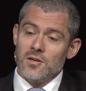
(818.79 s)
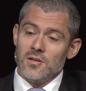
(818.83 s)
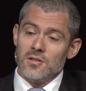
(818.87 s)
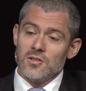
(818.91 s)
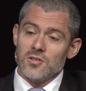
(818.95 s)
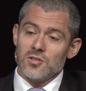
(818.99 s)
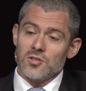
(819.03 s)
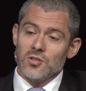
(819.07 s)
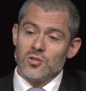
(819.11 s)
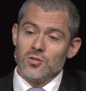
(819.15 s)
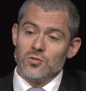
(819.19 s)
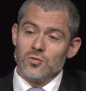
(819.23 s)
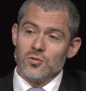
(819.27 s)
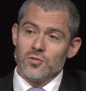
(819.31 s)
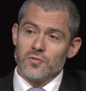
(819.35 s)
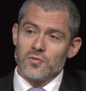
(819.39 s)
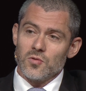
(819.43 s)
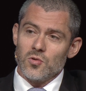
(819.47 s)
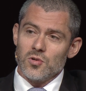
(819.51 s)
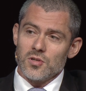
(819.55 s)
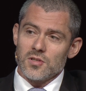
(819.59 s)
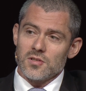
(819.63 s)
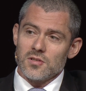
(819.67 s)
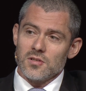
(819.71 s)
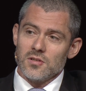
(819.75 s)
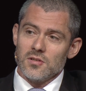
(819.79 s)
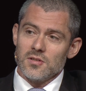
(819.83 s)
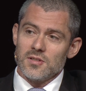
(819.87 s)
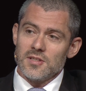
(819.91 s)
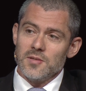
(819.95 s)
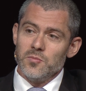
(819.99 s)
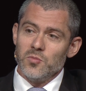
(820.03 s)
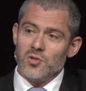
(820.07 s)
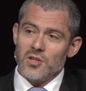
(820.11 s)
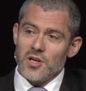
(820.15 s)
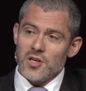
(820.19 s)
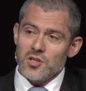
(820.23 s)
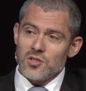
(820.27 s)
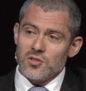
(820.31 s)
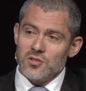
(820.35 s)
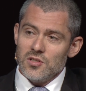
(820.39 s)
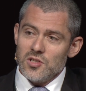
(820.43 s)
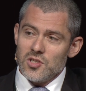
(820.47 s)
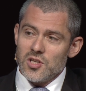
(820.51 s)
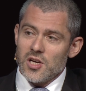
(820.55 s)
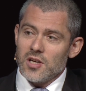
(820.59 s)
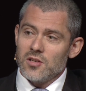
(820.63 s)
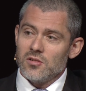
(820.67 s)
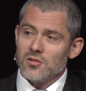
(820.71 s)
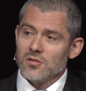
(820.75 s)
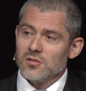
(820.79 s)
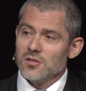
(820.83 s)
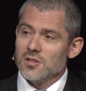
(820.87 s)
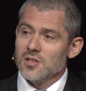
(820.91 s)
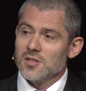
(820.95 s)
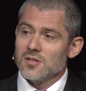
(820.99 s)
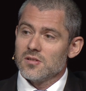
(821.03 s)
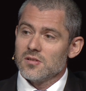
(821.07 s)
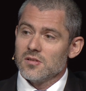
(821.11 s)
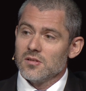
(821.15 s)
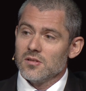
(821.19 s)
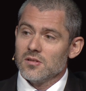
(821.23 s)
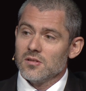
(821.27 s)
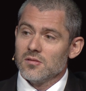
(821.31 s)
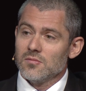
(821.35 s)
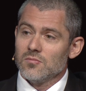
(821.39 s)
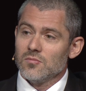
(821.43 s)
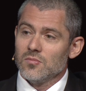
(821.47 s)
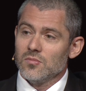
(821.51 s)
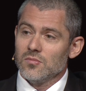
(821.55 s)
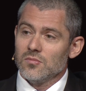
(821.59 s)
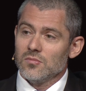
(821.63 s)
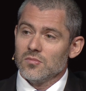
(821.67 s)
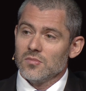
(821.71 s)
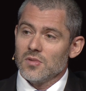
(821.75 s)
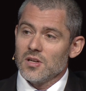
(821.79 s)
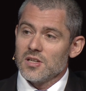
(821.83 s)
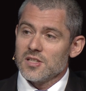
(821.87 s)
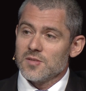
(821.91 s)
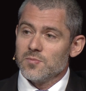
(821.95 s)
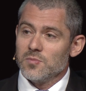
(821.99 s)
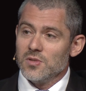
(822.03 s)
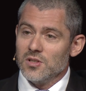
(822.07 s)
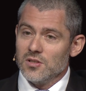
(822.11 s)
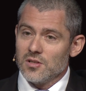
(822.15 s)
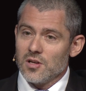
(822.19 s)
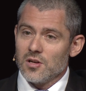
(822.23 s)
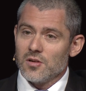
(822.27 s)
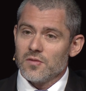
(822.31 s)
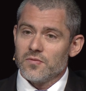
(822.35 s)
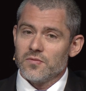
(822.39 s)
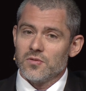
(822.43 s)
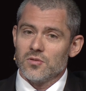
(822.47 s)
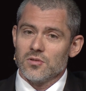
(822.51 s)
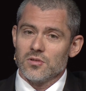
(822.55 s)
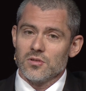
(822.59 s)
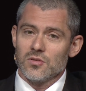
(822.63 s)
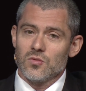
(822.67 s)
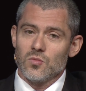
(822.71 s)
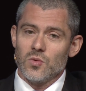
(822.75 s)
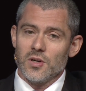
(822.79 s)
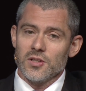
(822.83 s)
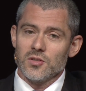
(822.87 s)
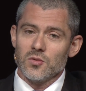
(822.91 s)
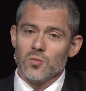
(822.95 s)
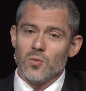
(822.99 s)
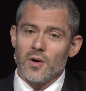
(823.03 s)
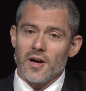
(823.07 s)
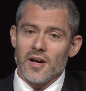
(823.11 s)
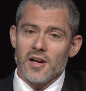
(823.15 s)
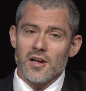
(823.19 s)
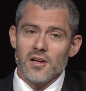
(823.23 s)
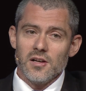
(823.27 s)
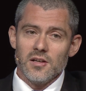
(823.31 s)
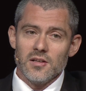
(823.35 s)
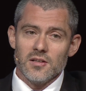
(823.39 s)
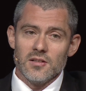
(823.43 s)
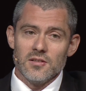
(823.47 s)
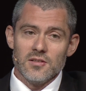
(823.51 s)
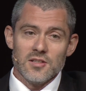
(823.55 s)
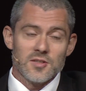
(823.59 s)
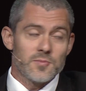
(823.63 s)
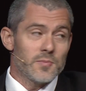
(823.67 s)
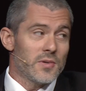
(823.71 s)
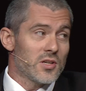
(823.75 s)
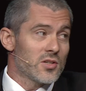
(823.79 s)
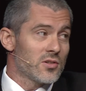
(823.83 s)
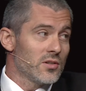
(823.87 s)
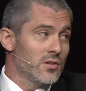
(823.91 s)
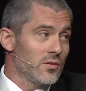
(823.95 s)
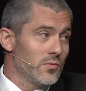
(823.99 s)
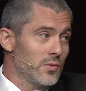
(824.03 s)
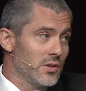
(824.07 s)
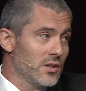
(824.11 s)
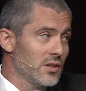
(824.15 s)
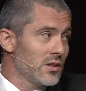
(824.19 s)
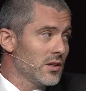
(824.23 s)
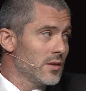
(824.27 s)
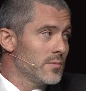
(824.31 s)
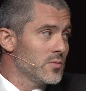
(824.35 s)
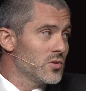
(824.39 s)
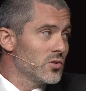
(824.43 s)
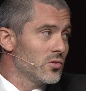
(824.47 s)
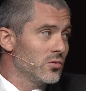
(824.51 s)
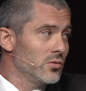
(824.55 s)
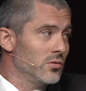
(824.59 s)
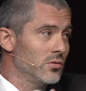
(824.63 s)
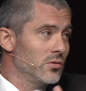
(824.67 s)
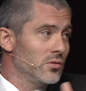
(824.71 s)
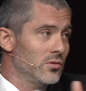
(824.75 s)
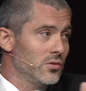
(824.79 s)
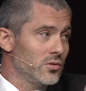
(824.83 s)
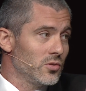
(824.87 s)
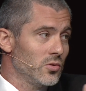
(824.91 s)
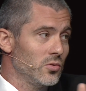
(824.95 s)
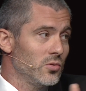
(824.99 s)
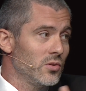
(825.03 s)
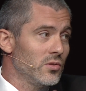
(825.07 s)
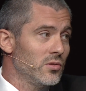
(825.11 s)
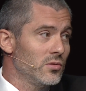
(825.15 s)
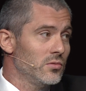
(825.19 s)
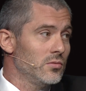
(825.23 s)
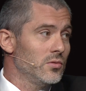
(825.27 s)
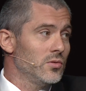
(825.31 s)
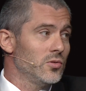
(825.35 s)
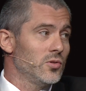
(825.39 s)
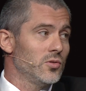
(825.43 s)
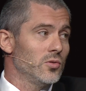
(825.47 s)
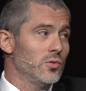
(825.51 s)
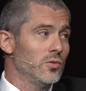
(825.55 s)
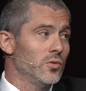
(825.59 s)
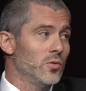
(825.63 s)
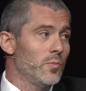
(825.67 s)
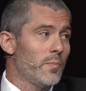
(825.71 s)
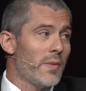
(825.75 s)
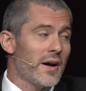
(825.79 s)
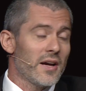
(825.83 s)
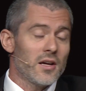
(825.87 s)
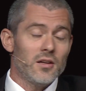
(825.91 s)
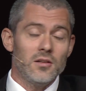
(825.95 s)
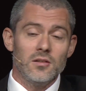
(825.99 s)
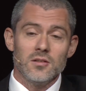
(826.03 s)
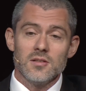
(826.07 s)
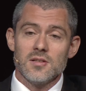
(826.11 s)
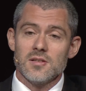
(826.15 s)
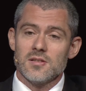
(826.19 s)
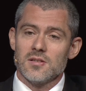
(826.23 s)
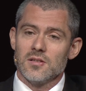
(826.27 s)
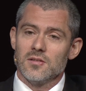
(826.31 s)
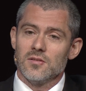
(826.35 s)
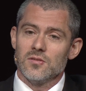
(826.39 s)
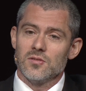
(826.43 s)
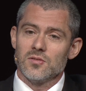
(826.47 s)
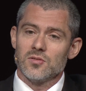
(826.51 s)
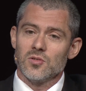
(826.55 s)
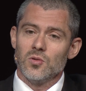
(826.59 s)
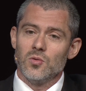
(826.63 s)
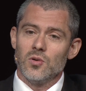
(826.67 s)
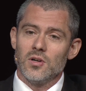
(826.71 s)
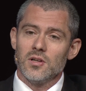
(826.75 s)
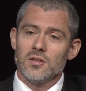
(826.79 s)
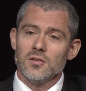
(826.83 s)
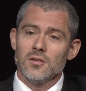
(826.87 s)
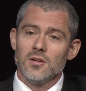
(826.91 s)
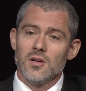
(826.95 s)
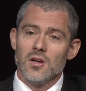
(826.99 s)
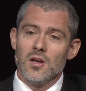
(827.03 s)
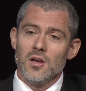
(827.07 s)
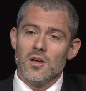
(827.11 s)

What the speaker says: So of course simulation in general has been there for quite a while, and especially when it comes to pilots and so on.